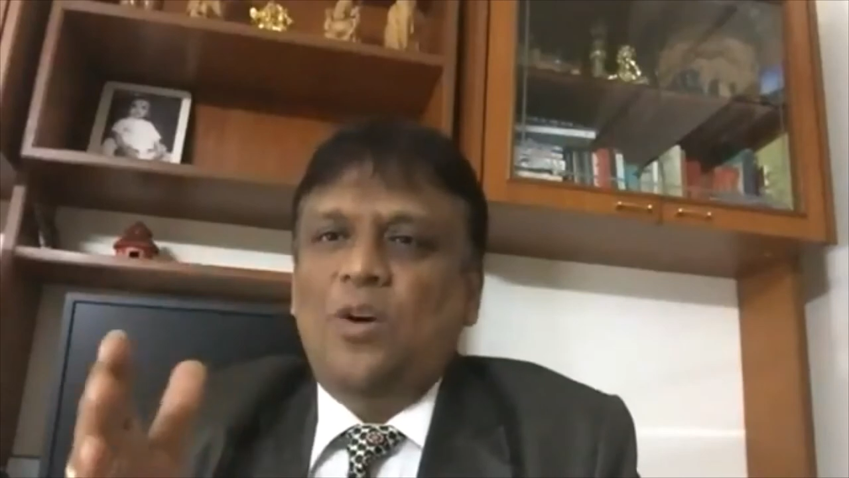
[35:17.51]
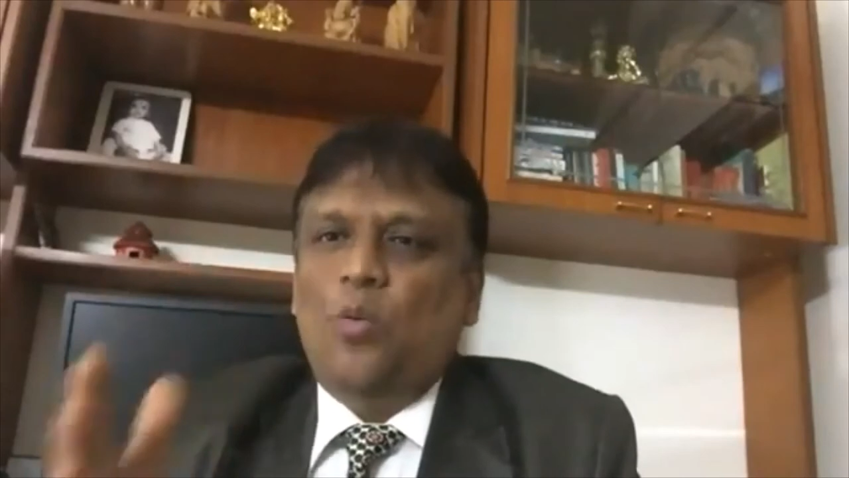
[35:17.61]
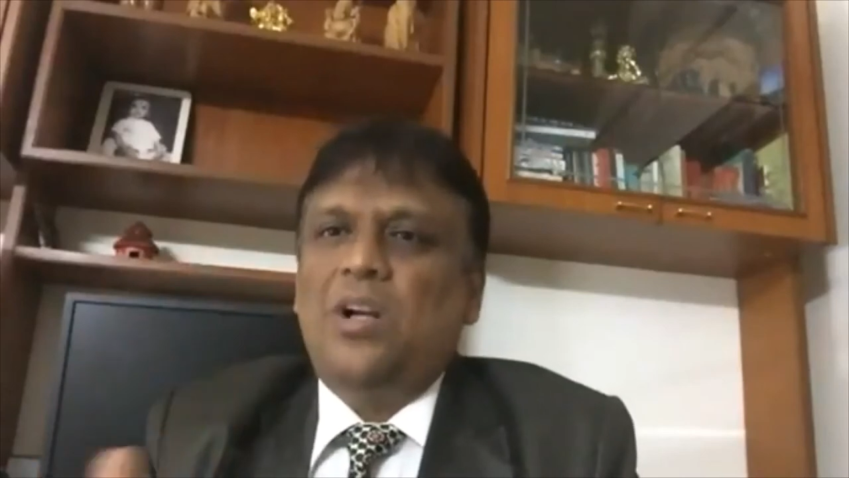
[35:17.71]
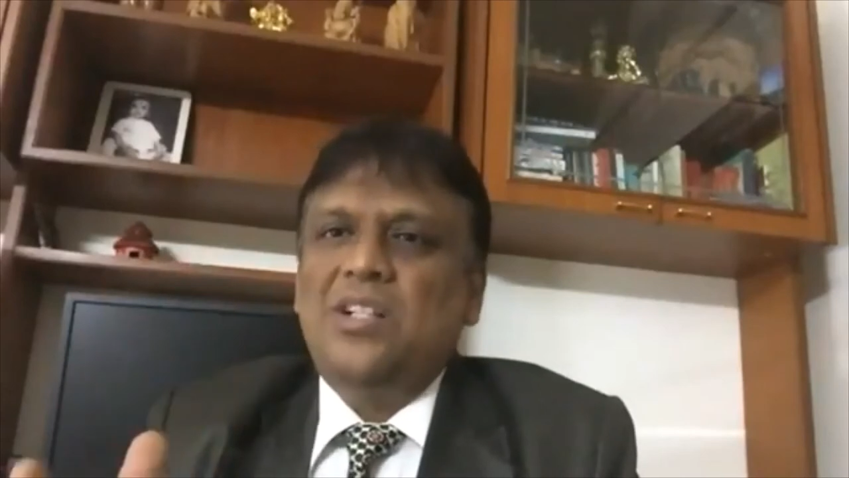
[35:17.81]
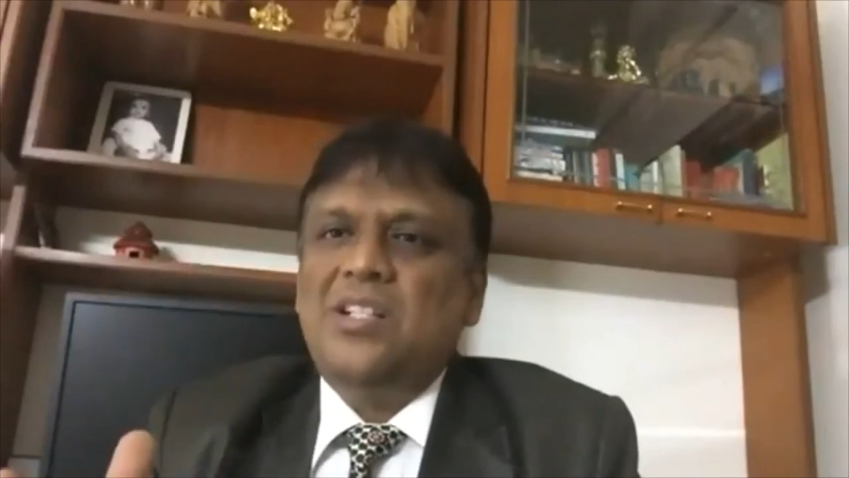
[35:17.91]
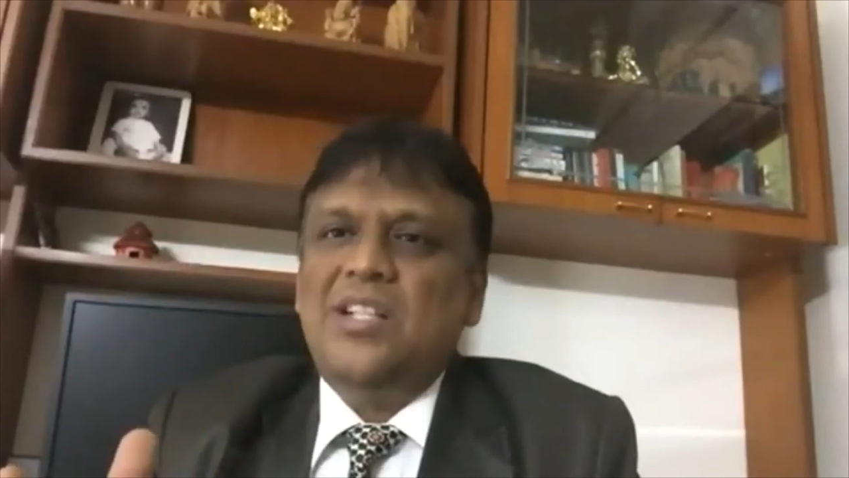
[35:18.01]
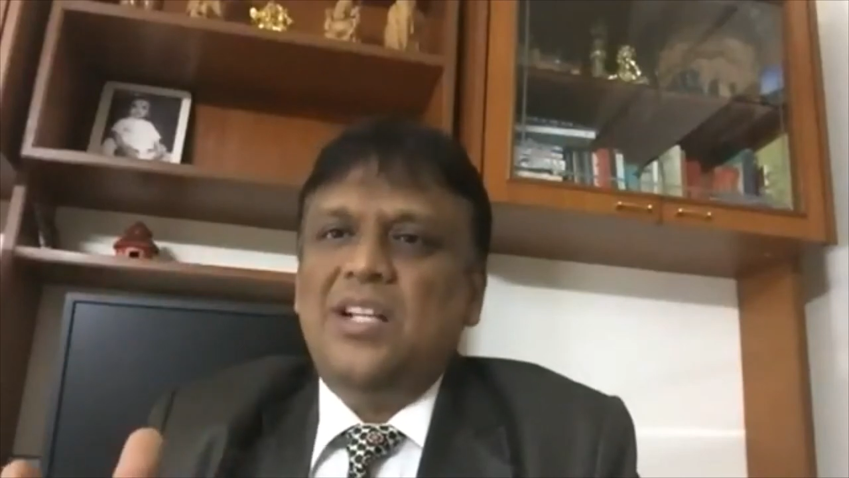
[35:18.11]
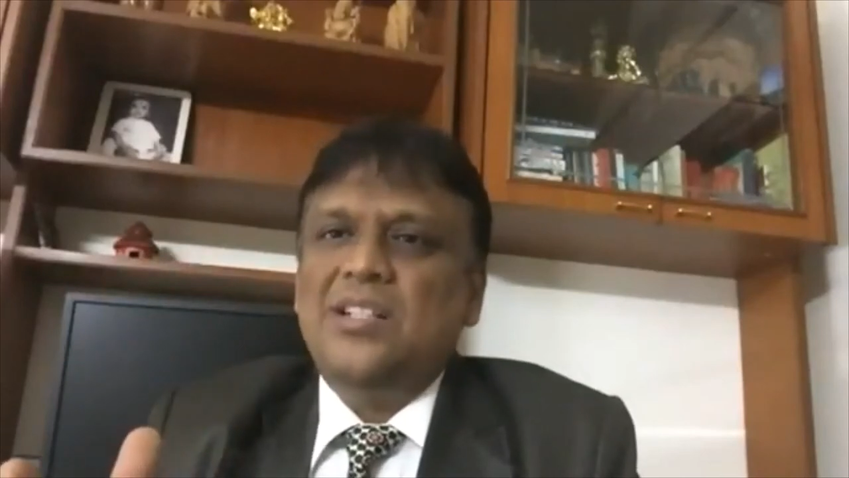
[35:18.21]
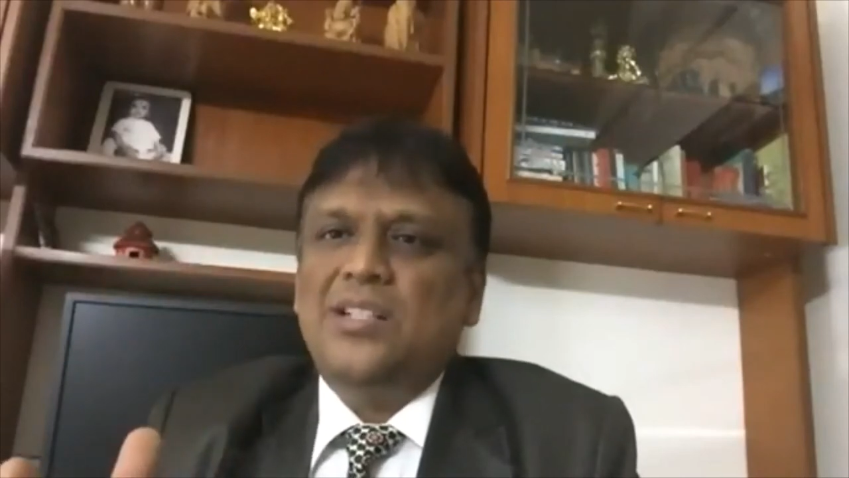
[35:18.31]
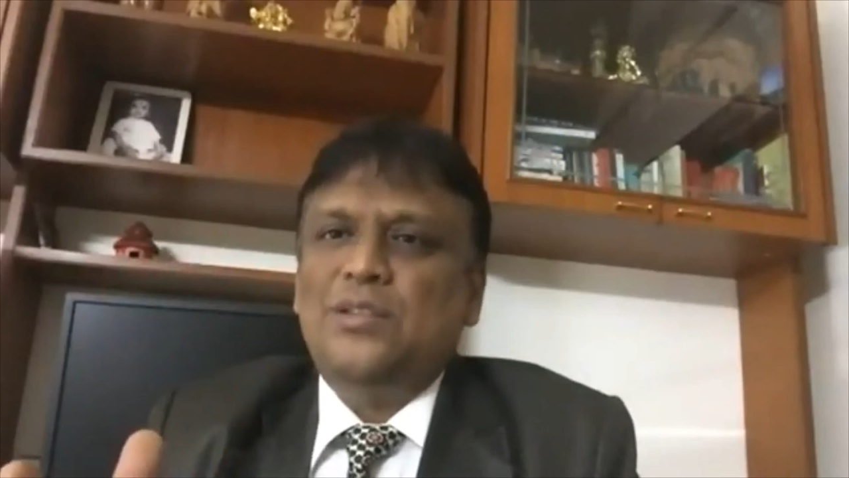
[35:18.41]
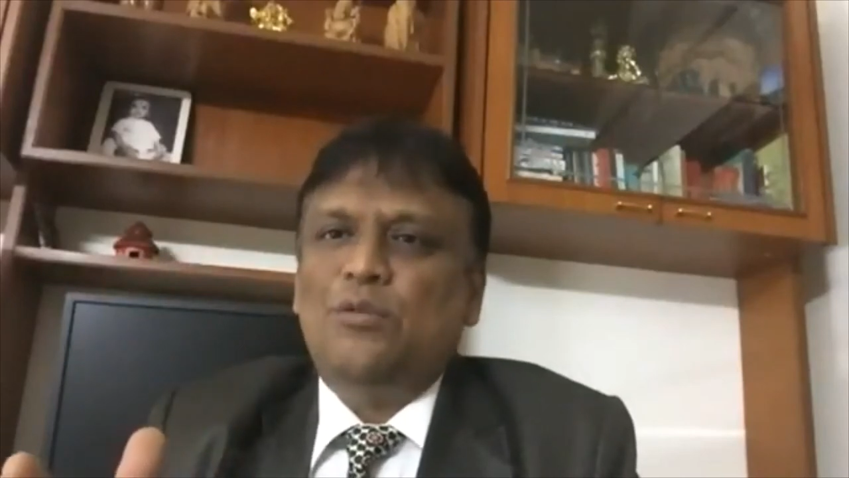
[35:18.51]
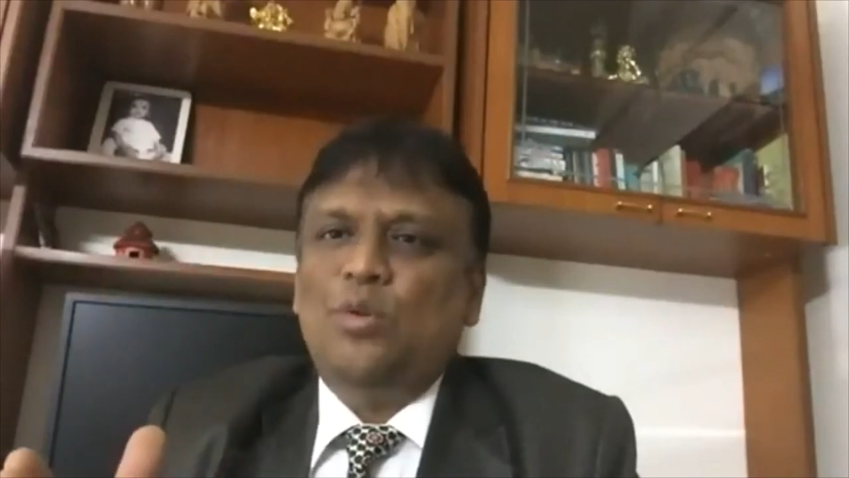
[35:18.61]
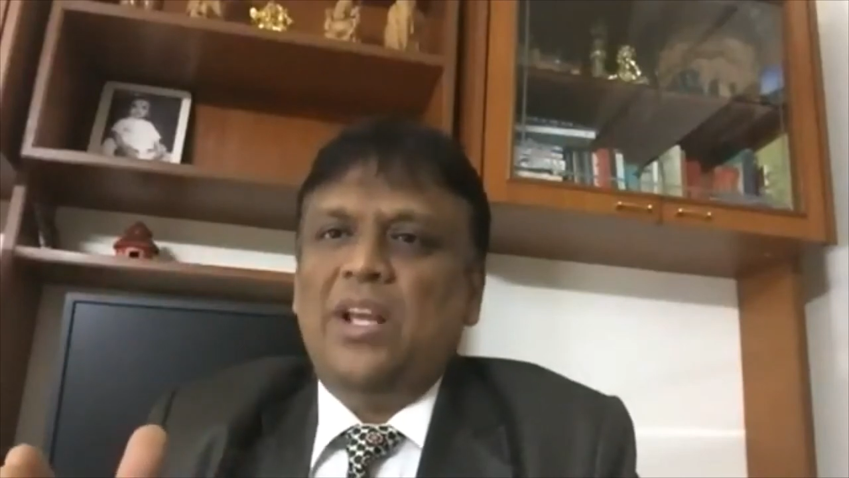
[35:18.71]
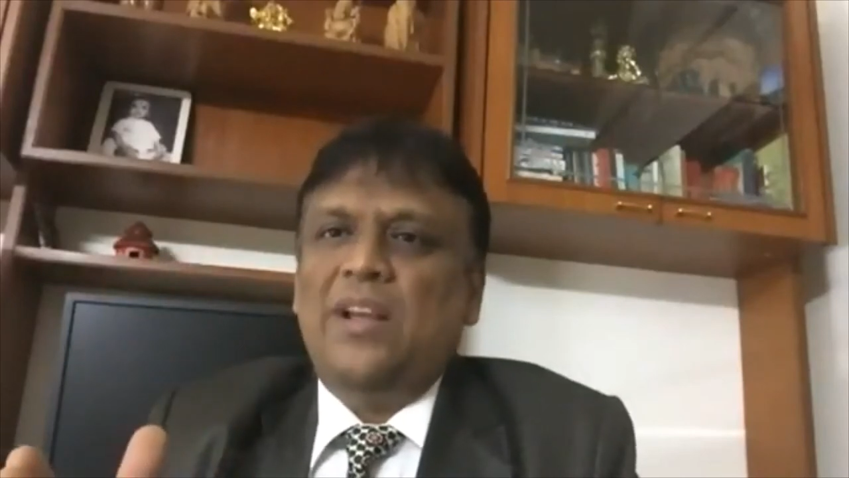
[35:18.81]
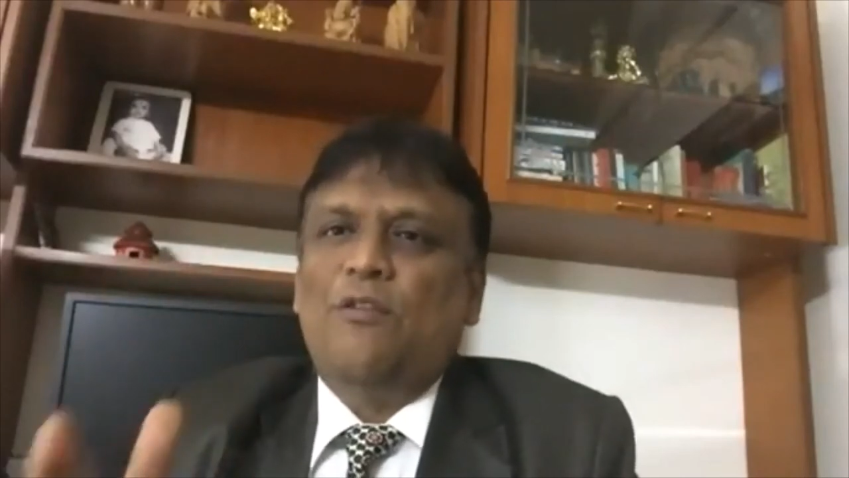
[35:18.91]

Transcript: What is the status as of today?